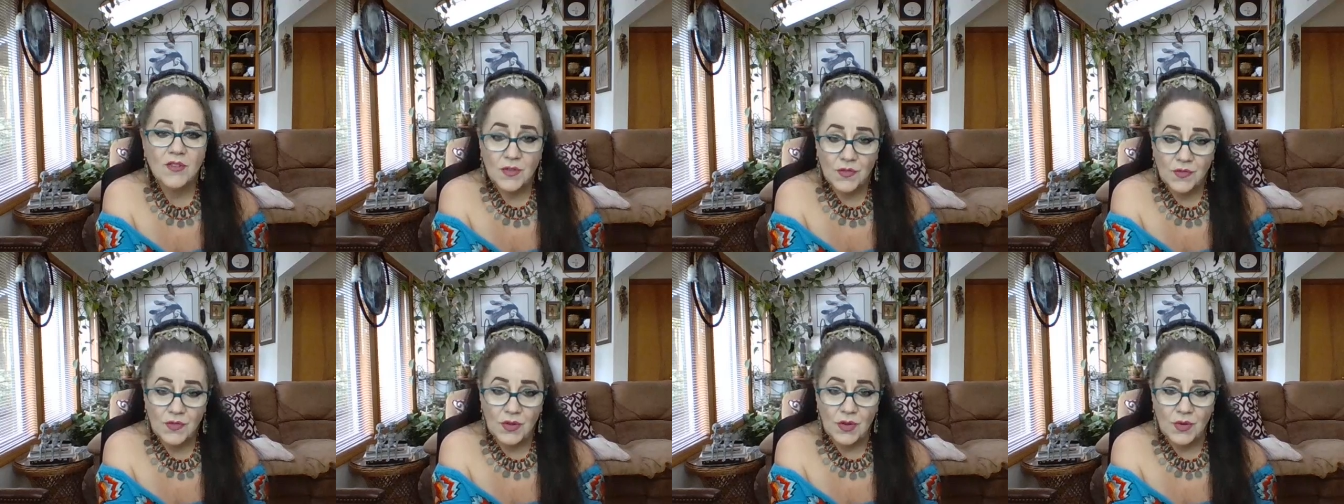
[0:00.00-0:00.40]
a
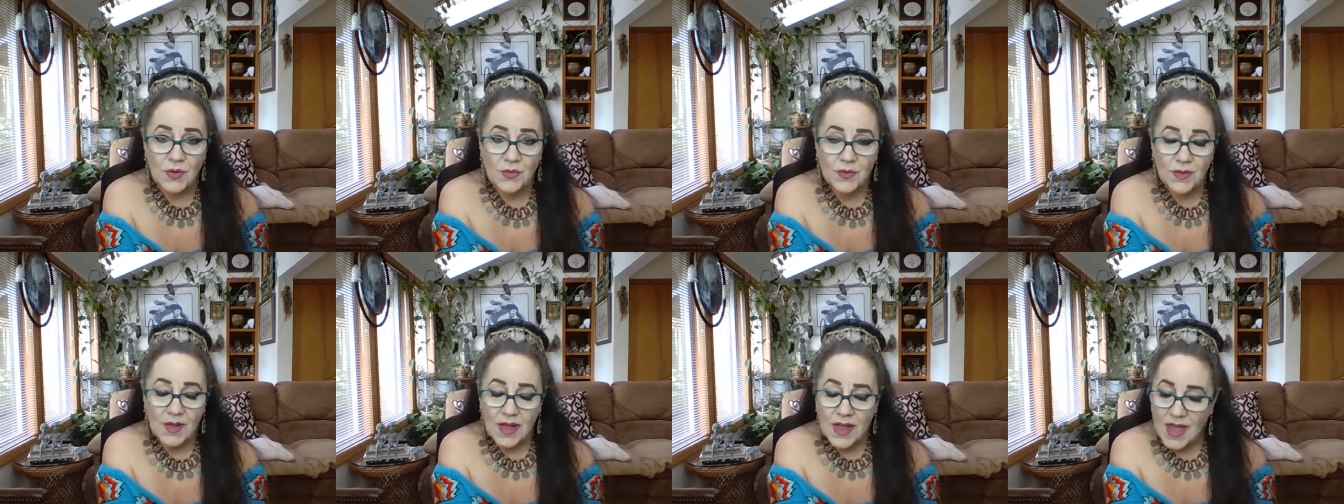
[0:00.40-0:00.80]
few,
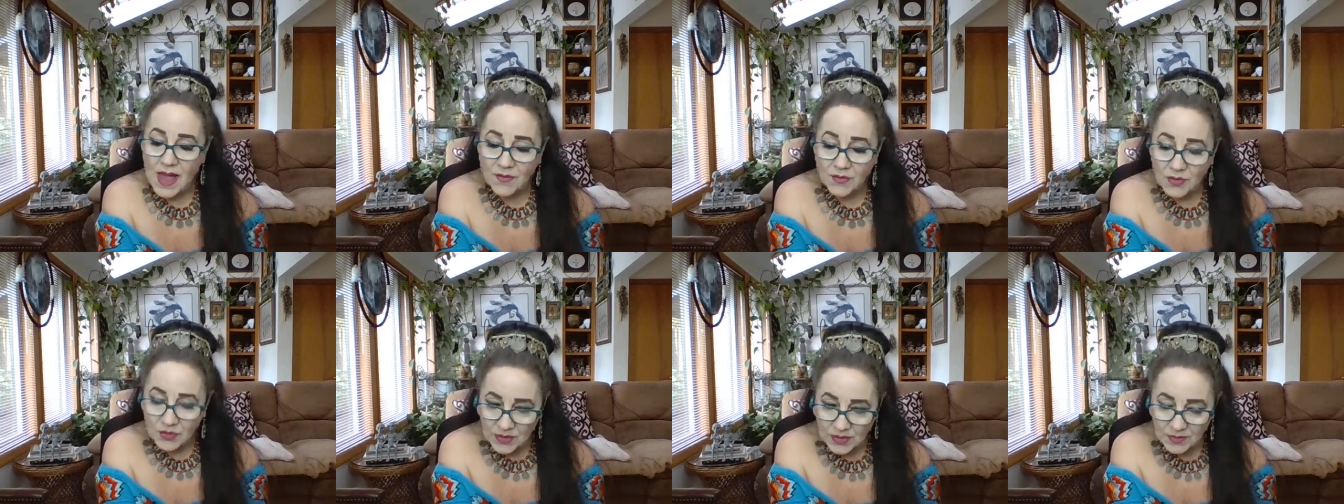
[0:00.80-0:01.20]
I
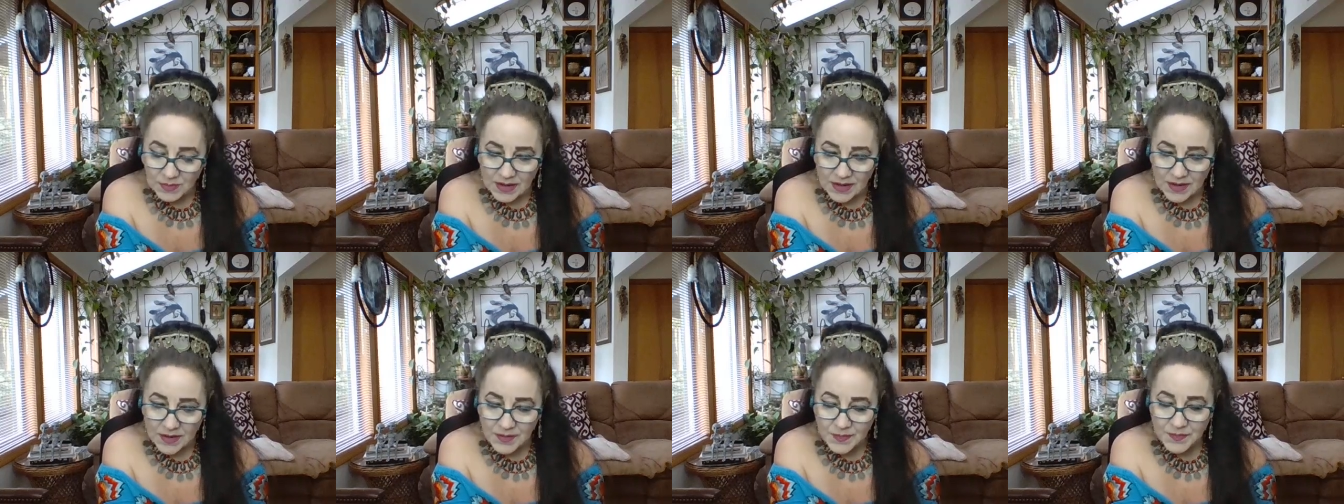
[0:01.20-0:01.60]
have to
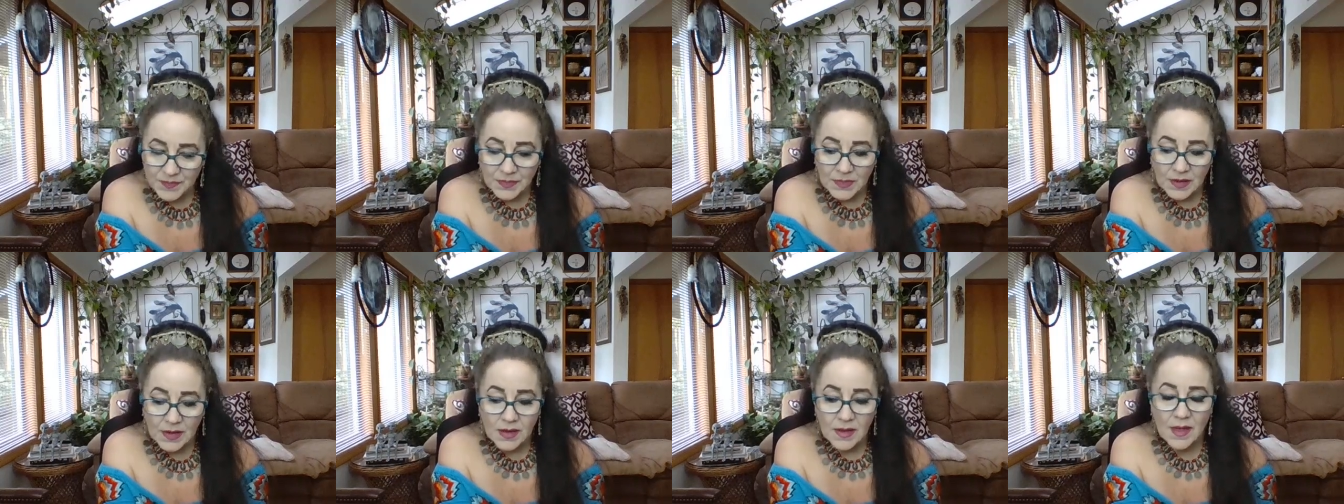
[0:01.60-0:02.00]
admit.
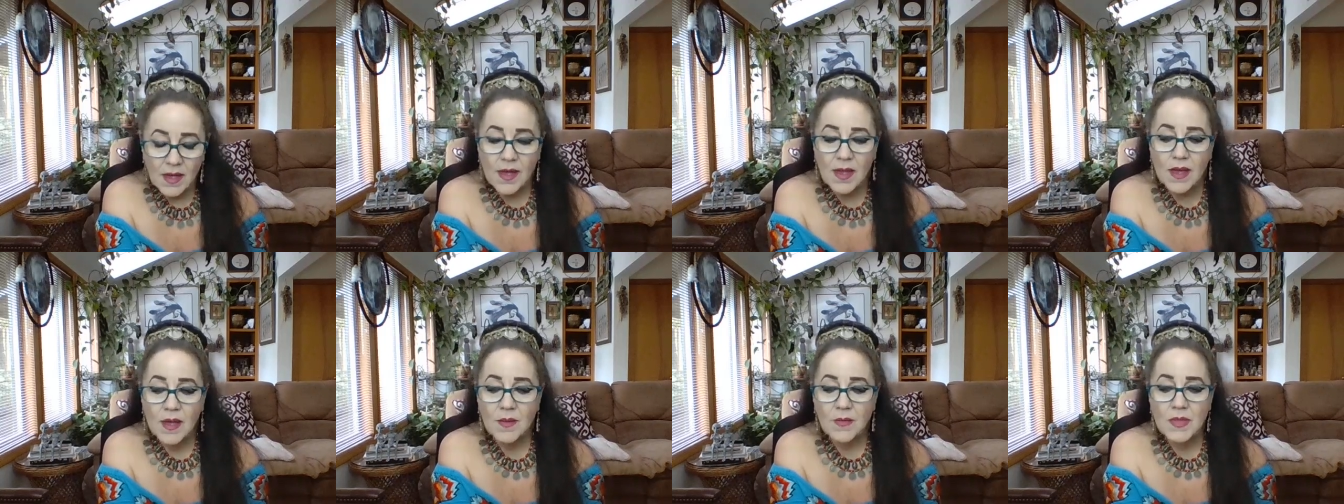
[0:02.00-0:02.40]

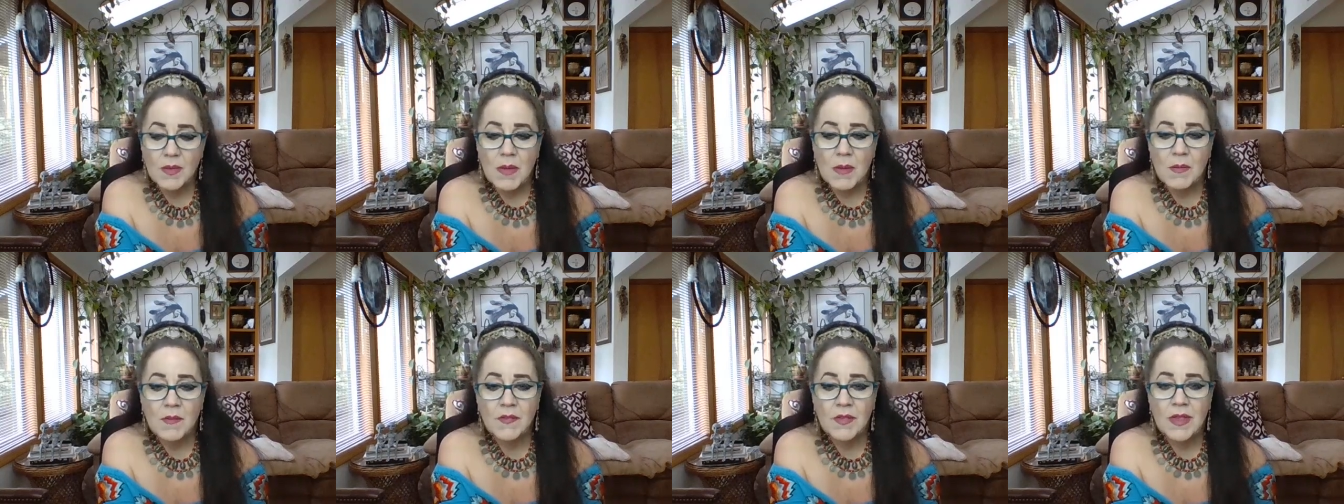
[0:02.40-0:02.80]
The
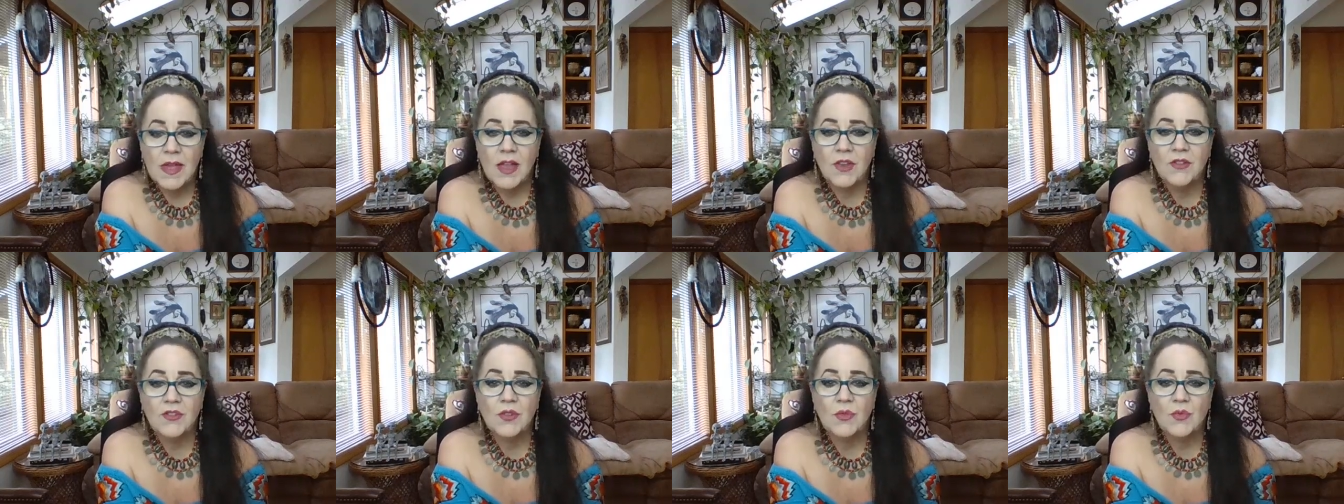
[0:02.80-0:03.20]

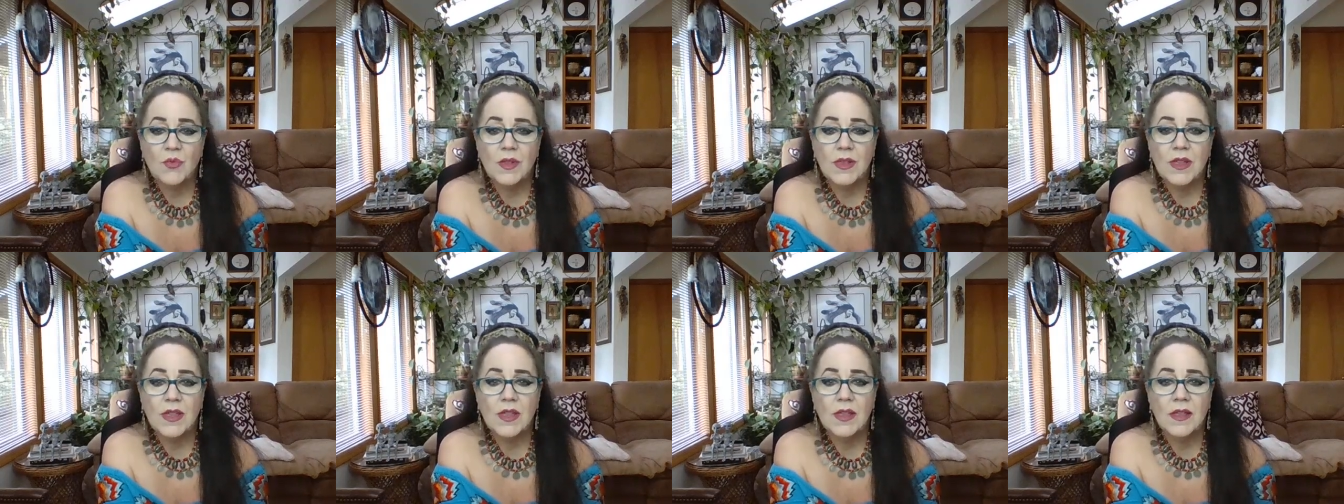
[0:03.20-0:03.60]
mummification
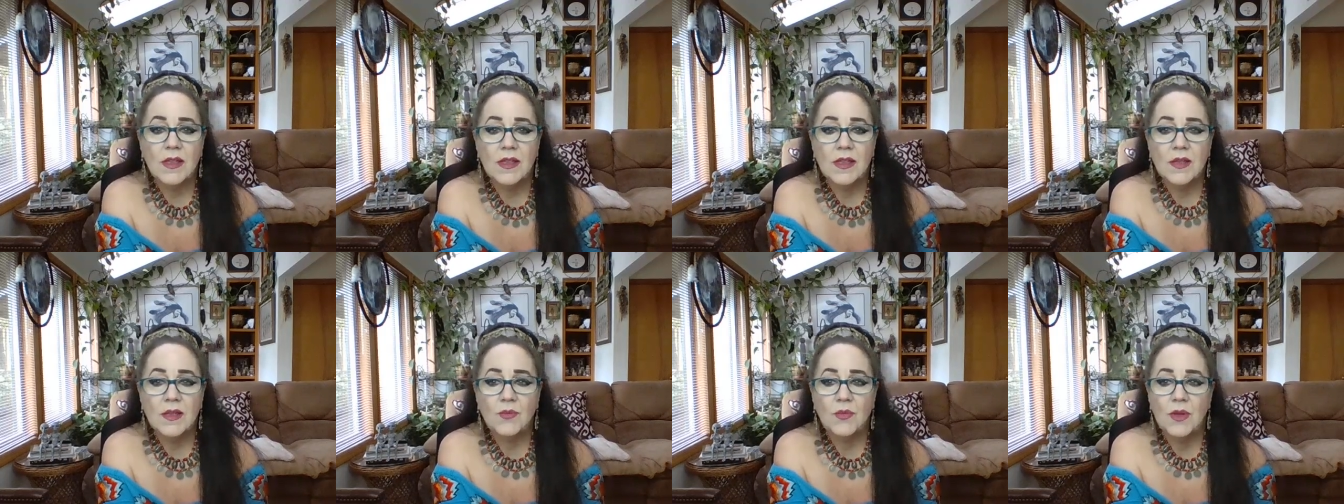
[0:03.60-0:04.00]
really
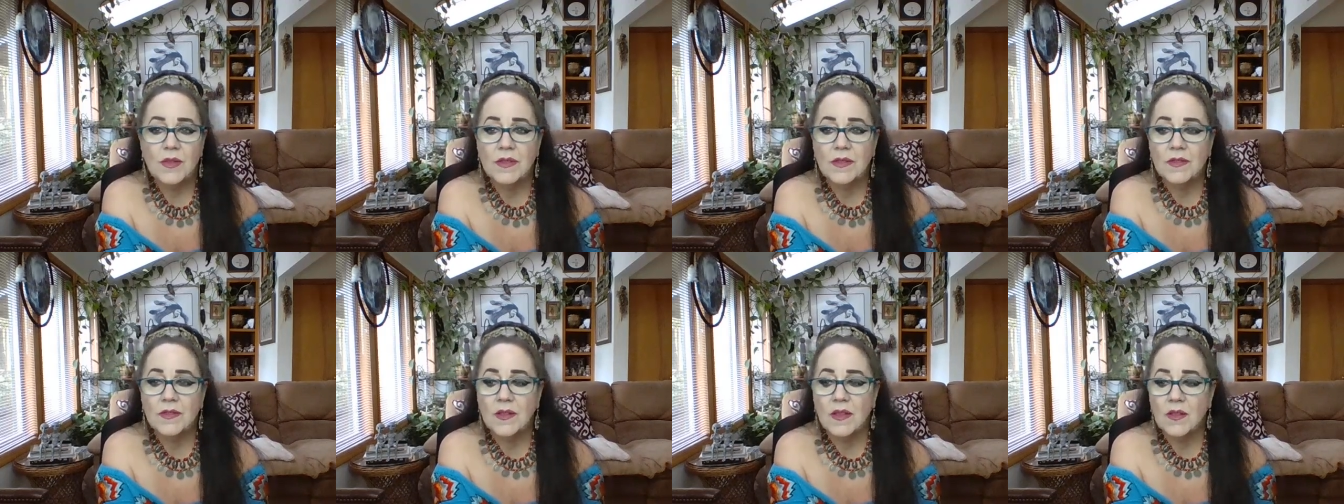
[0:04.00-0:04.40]
was a
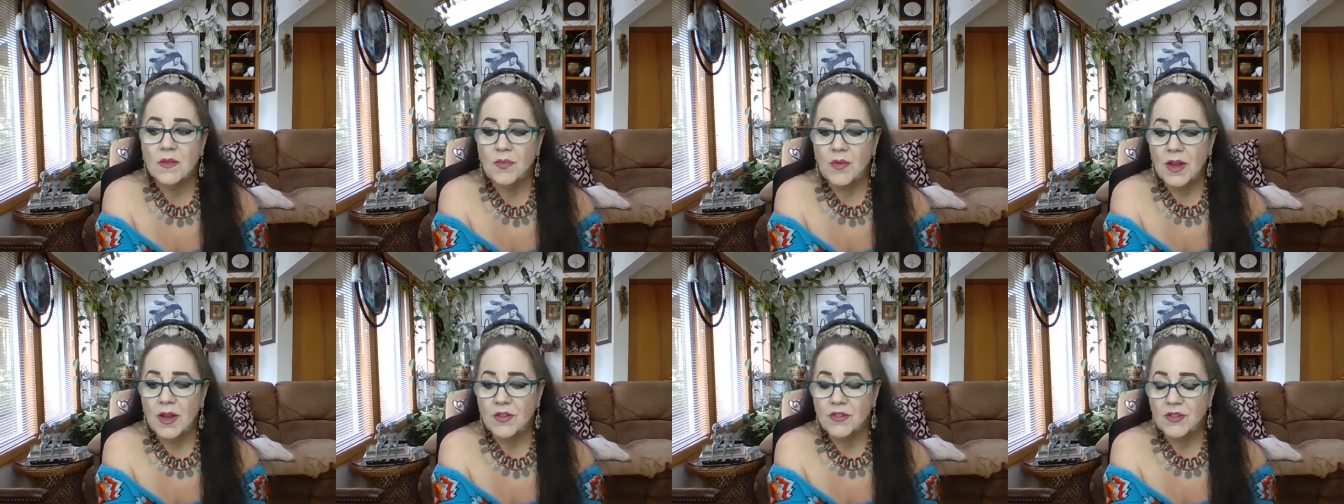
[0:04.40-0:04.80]

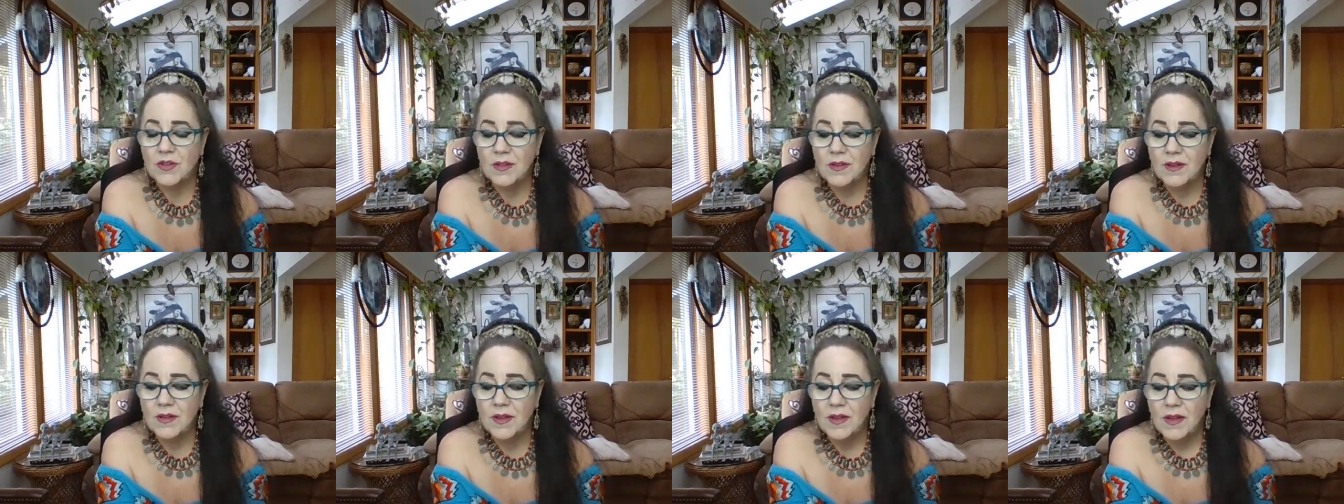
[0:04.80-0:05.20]

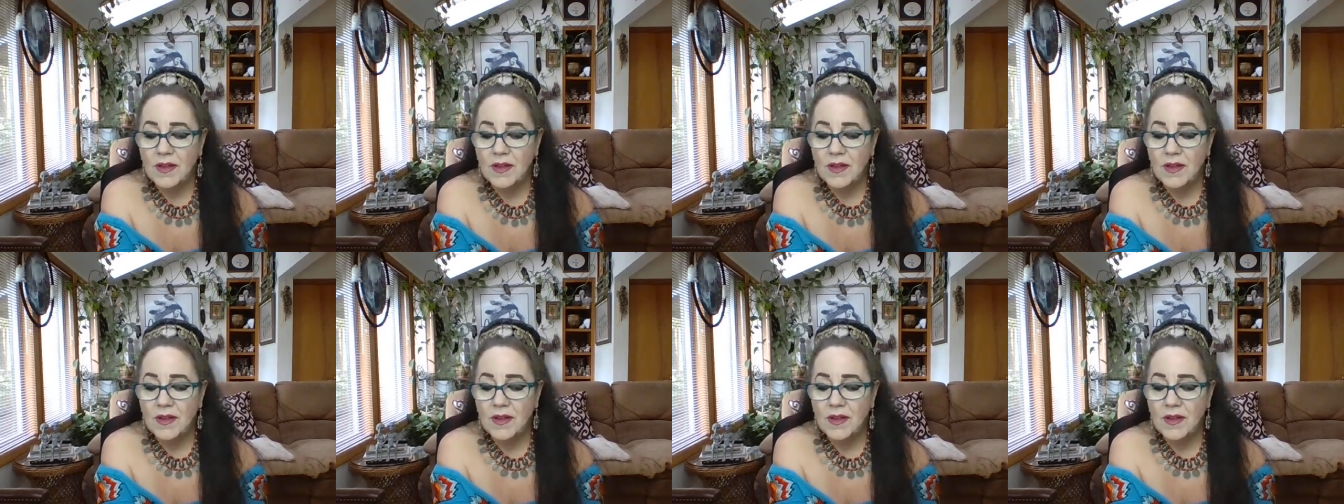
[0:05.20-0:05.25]
celebration